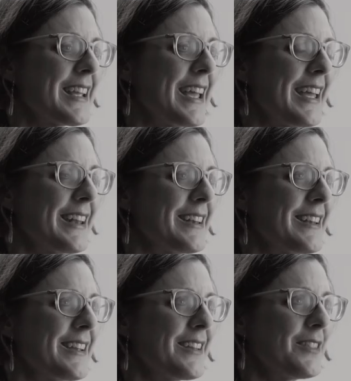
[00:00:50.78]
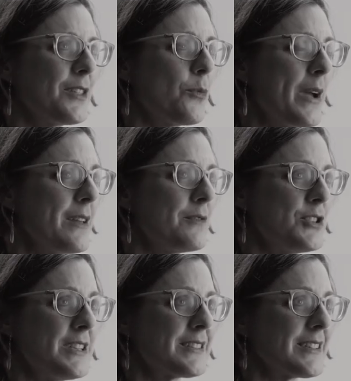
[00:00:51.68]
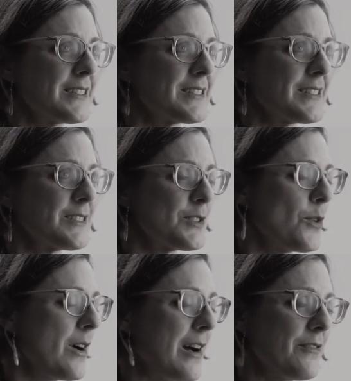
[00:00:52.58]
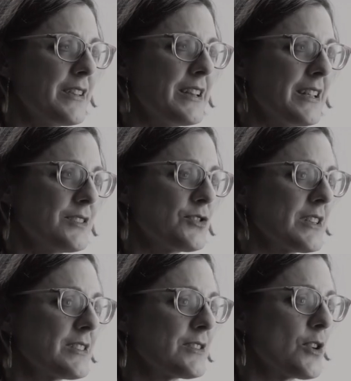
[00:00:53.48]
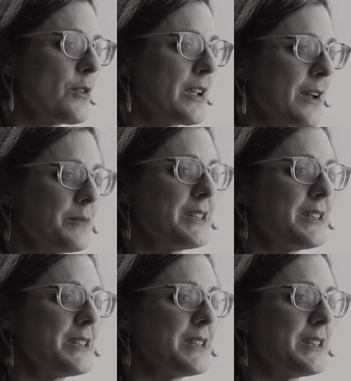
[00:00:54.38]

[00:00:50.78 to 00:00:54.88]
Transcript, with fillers: And the way of Jesus so often is just showing up